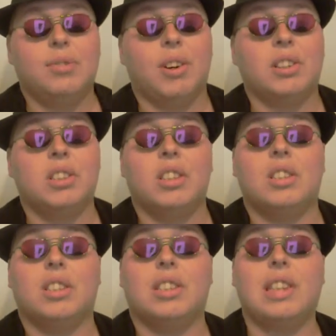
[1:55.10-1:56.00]
function
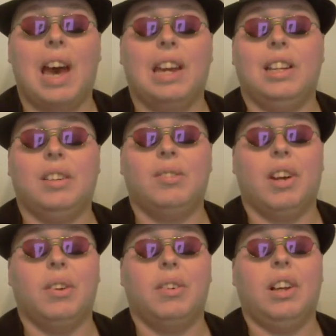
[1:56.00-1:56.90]
in society
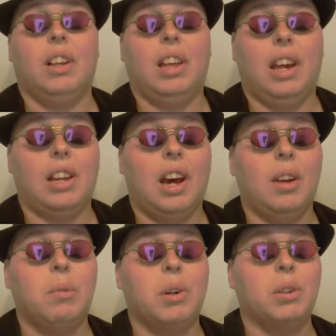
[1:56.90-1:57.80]
very well. And
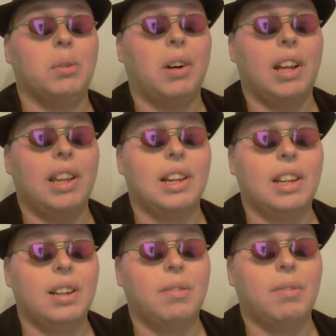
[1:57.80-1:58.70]
I wonder
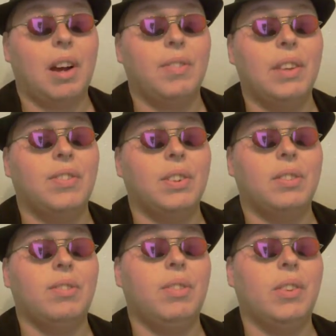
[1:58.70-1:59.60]
why
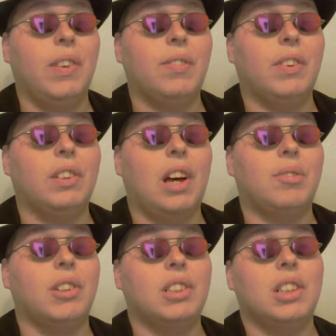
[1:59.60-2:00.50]
people view people
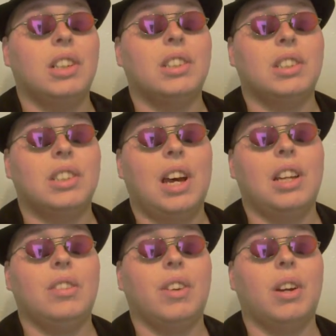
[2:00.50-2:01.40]
not functioning in
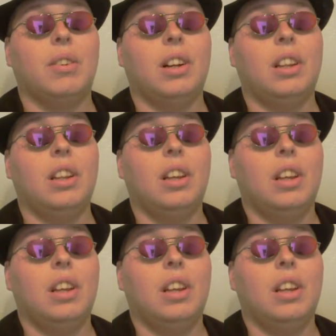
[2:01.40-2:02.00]
society very well